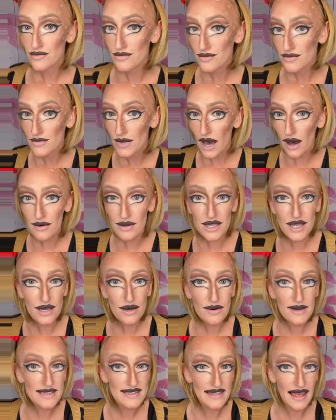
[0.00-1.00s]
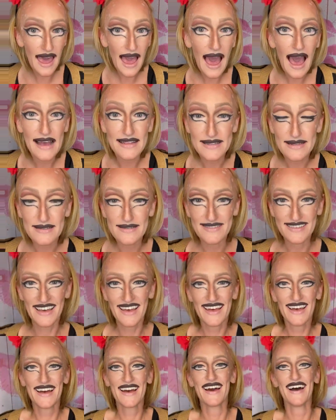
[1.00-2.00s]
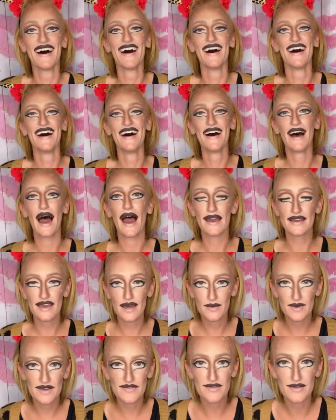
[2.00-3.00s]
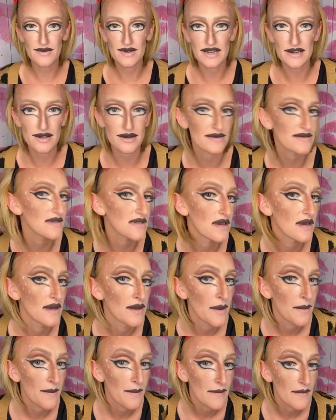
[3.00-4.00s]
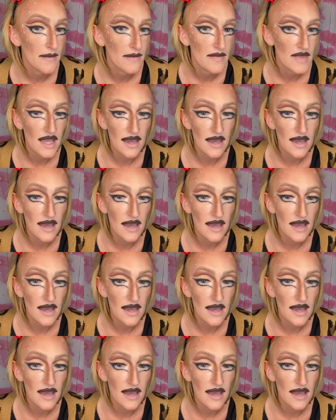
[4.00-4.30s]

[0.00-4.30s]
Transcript: How cute is that? I can't wait for the red nose. I